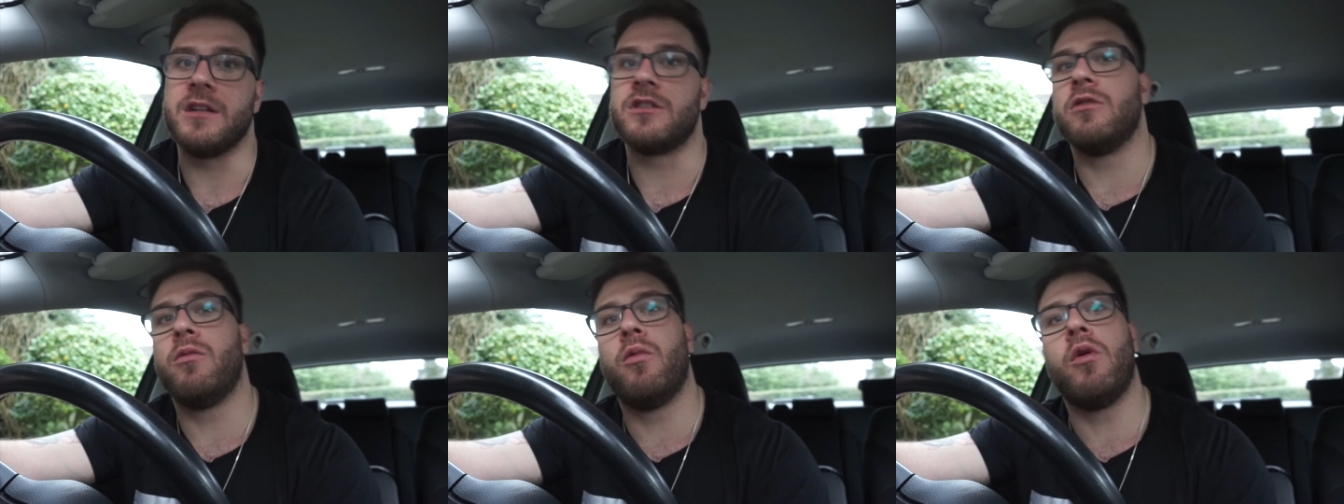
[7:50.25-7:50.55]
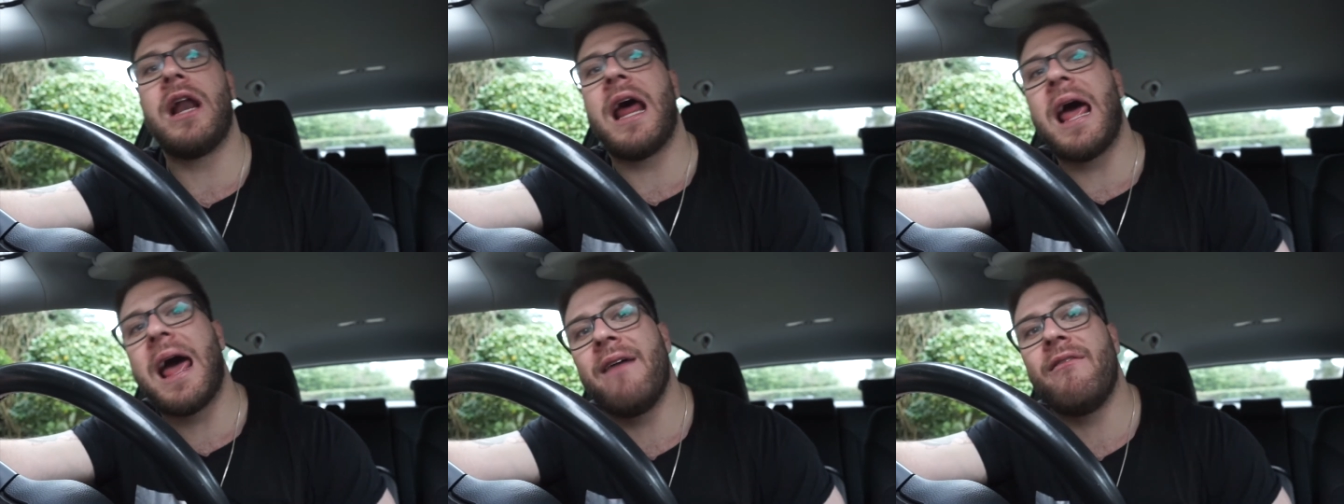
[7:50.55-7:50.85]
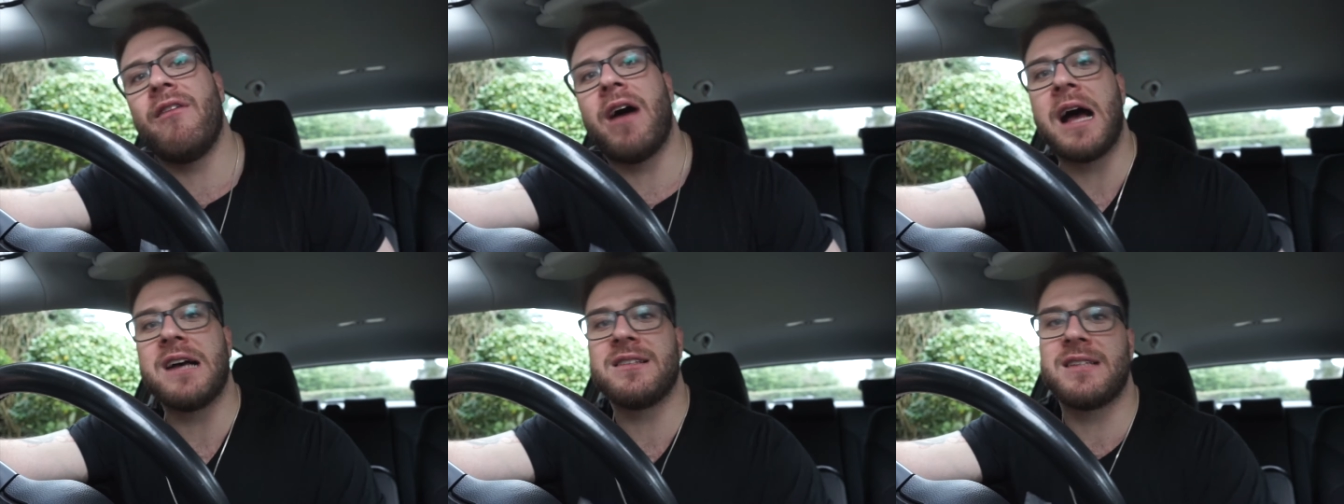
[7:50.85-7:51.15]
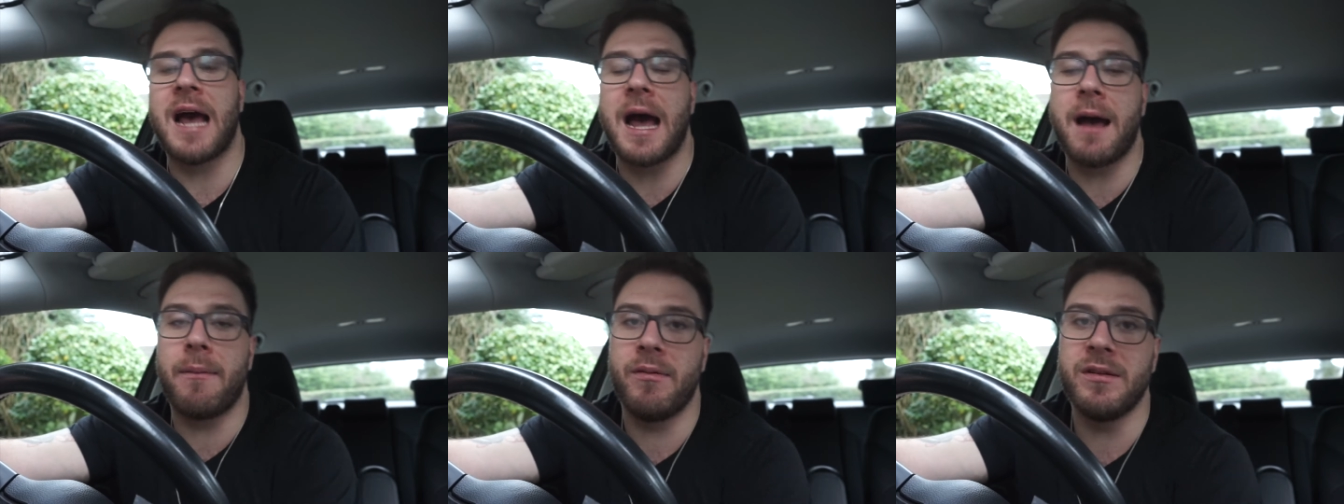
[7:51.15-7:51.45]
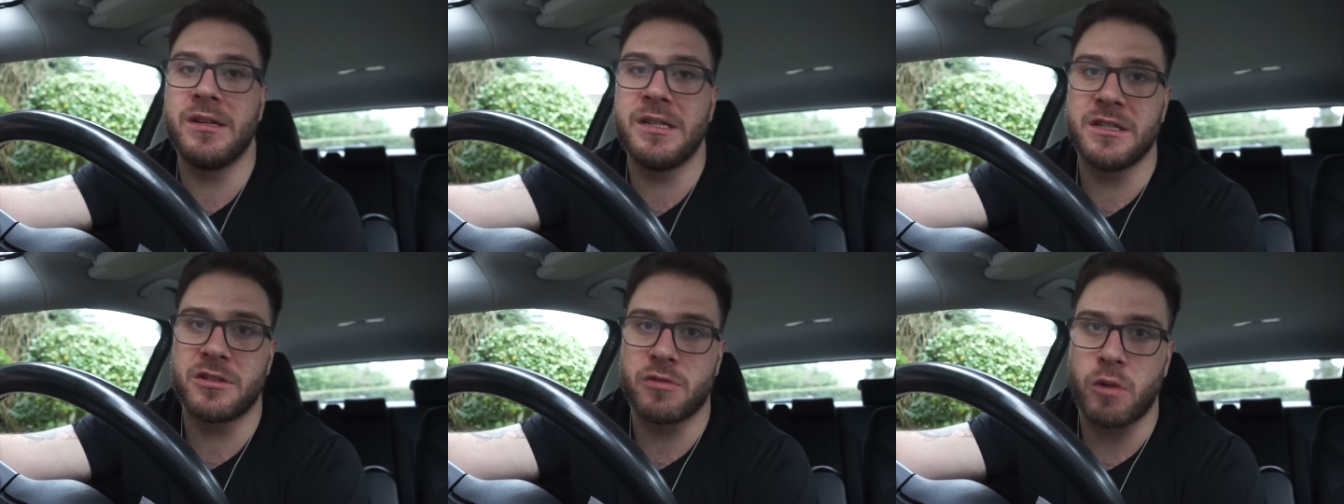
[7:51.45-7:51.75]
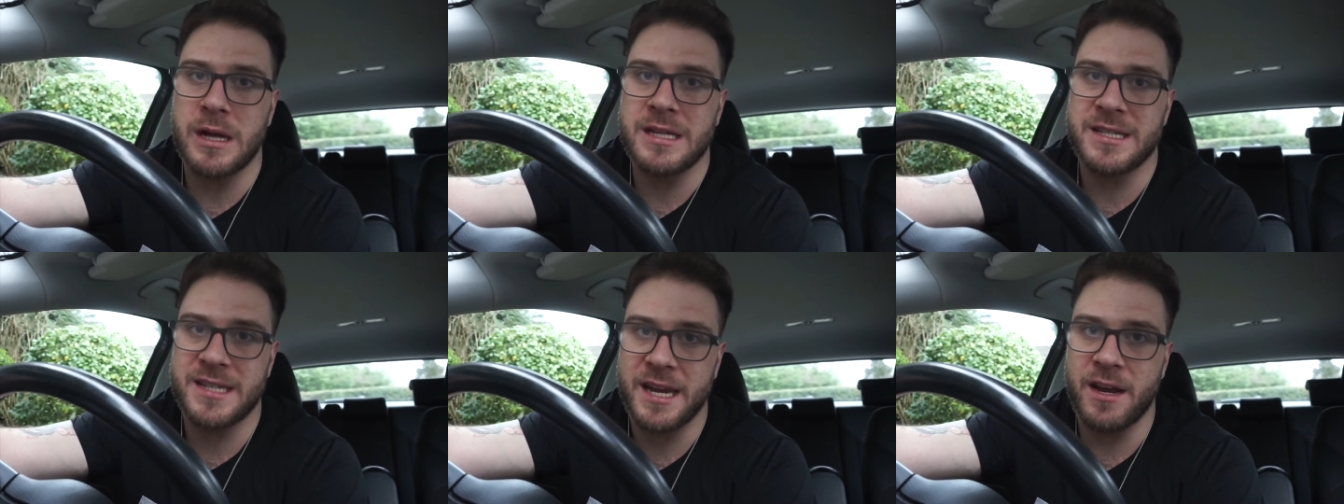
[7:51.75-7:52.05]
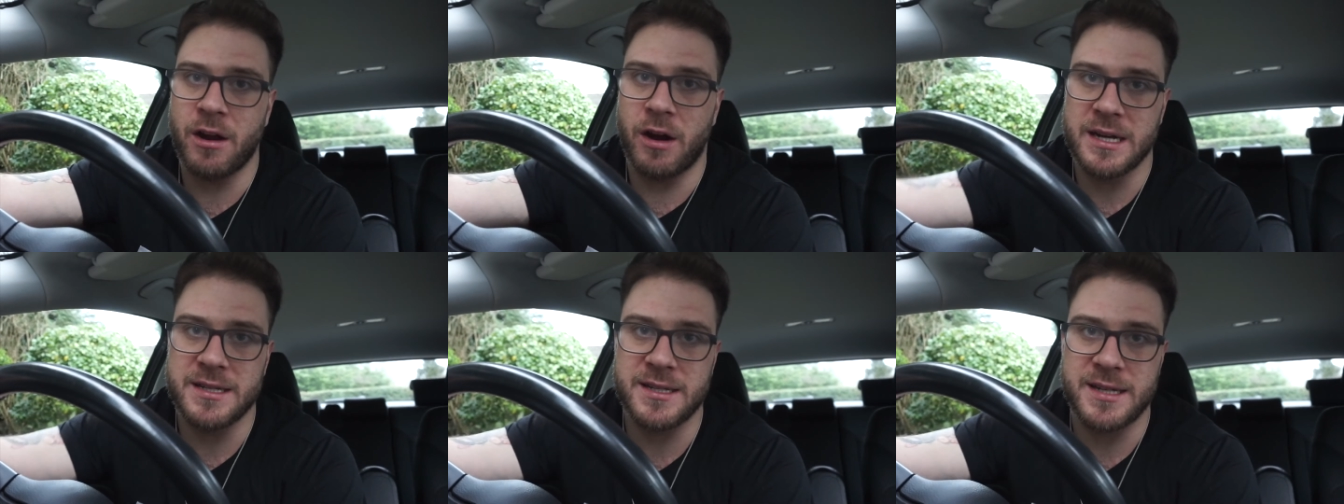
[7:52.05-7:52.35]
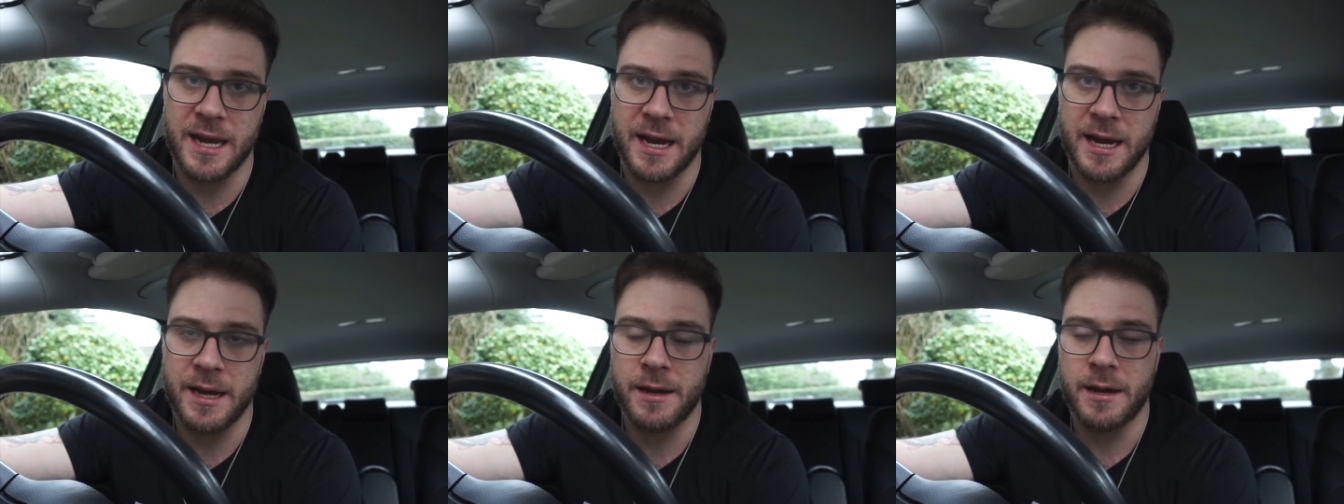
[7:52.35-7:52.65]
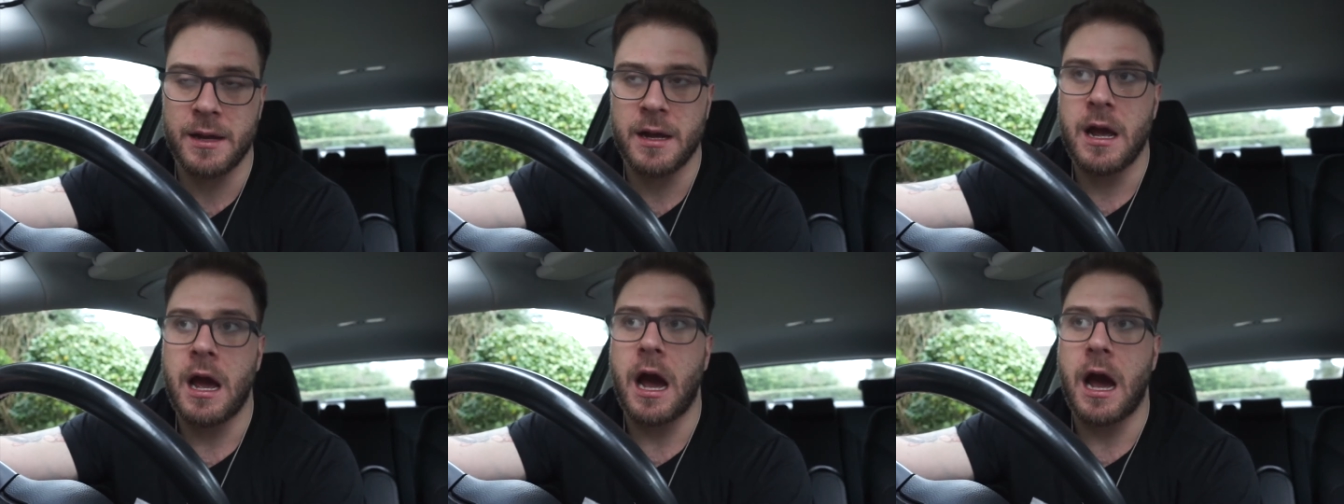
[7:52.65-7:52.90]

So whatever has happened in 2019,